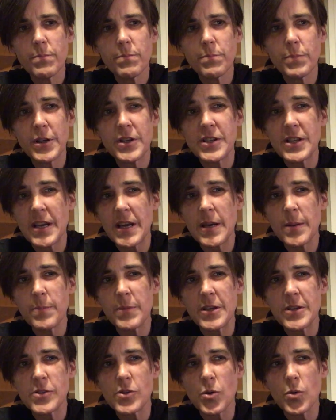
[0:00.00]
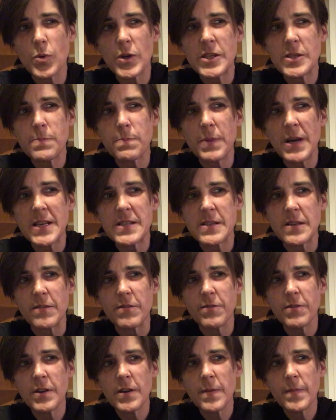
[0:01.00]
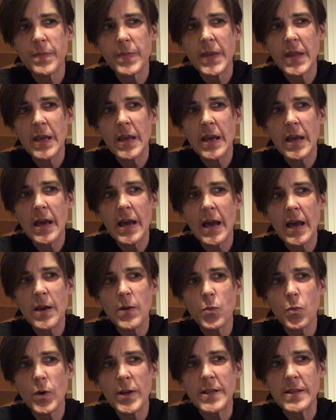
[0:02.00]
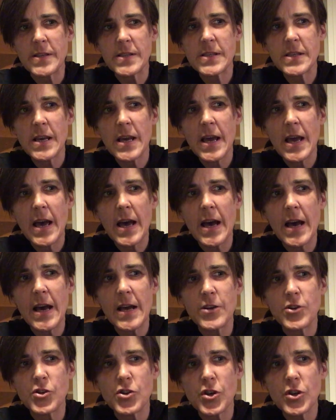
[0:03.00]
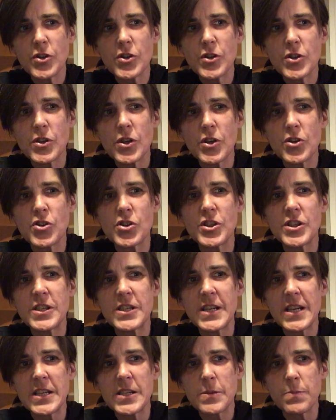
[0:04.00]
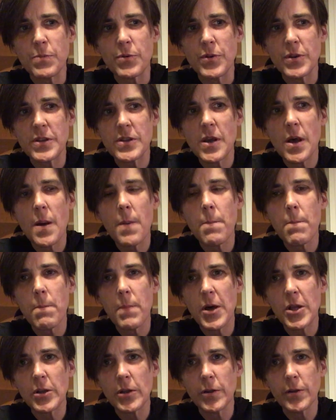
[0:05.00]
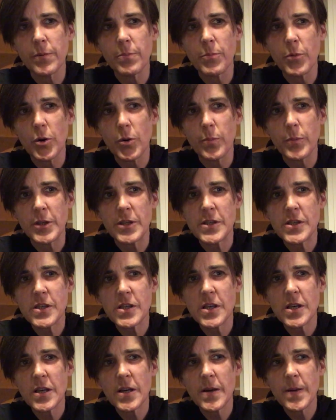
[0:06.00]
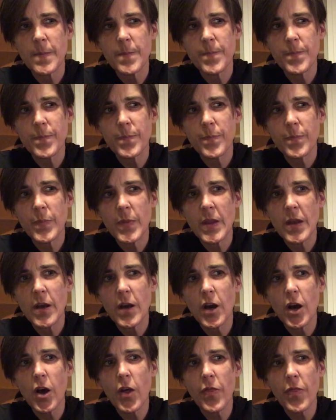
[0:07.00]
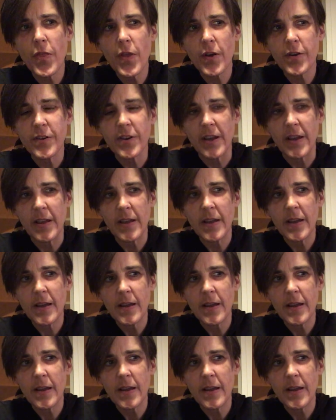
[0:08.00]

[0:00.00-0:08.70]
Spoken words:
But the enemy is always passive, and wins at just such desperate, muddled moments. A nothing,